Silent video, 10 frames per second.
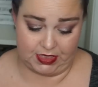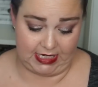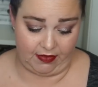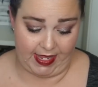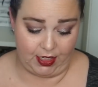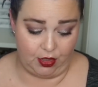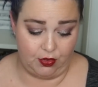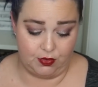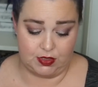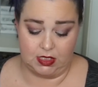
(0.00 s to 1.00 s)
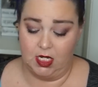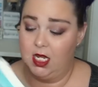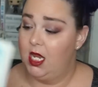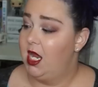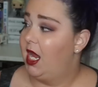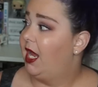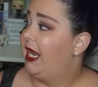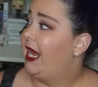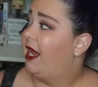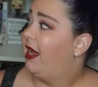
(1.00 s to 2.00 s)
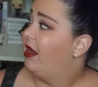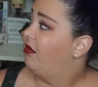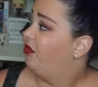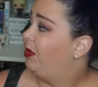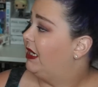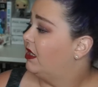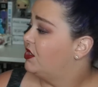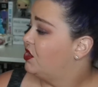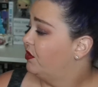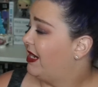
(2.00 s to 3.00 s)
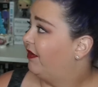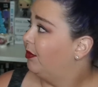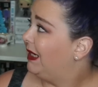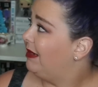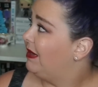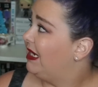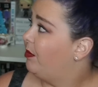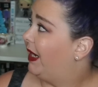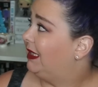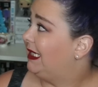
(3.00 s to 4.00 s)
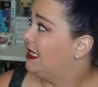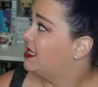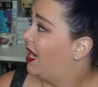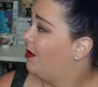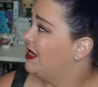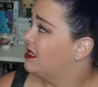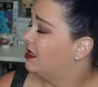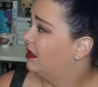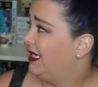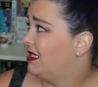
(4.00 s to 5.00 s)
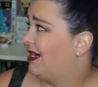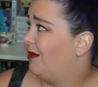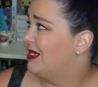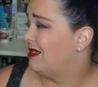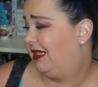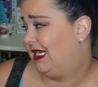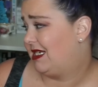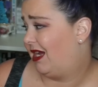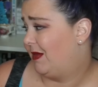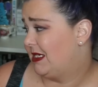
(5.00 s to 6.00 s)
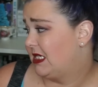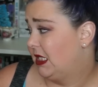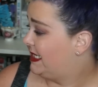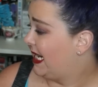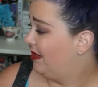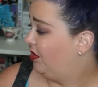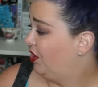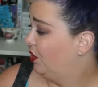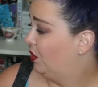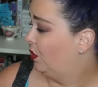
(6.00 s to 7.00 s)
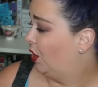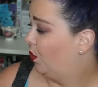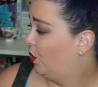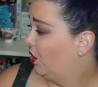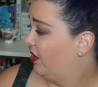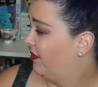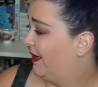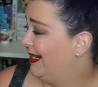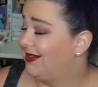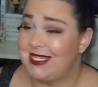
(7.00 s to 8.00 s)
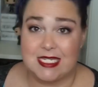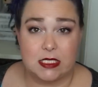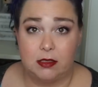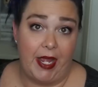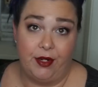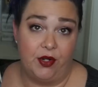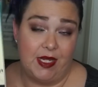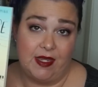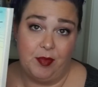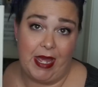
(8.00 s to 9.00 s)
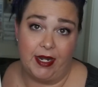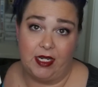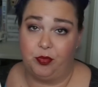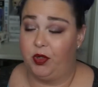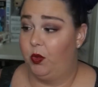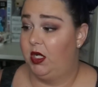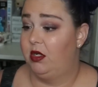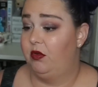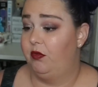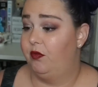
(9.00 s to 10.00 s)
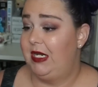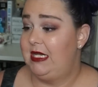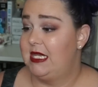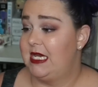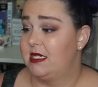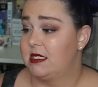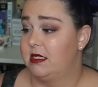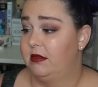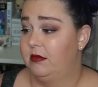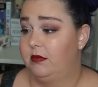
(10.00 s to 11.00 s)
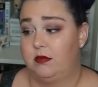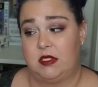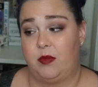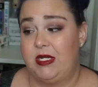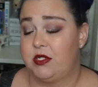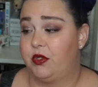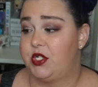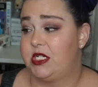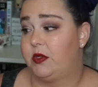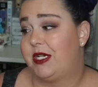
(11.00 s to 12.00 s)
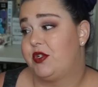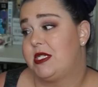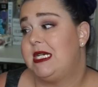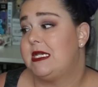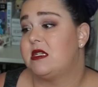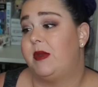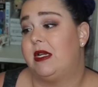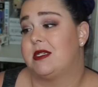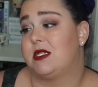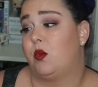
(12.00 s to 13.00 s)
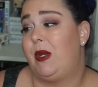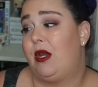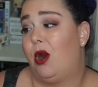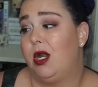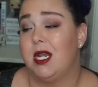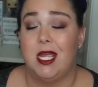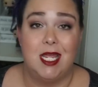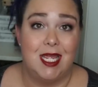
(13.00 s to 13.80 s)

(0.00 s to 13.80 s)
we'll see how that goes. I have Because You'll Never Meet Me by Lee Thomas, Leah Thomas, Lee Thomas, debut award finalist. I don't know anything about it, but we're gonna read this somebody's allergic to electricity, somebody else has a weak heart